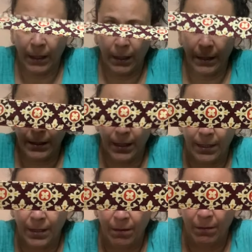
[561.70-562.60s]
It's
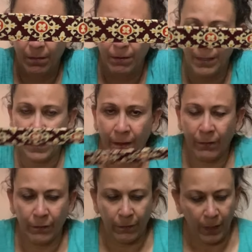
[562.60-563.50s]
got some kind of
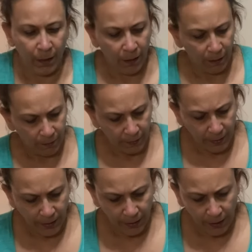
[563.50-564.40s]

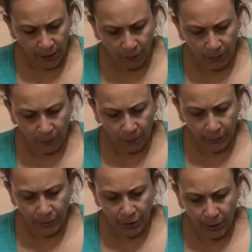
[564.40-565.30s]
yellow and
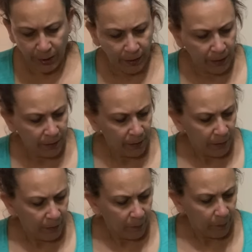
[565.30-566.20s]
orange and
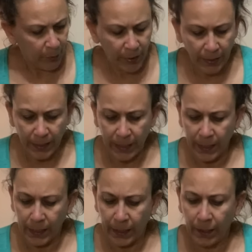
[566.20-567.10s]

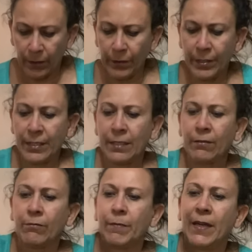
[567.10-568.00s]
burgundy colors.
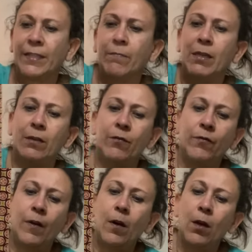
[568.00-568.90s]
Reminded me of
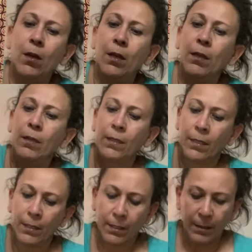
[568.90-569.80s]
fall.
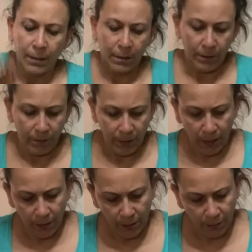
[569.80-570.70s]
Do
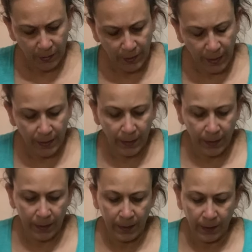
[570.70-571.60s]
not know what size it
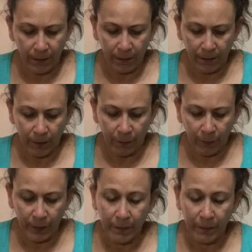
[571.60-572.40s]
is. Hopefully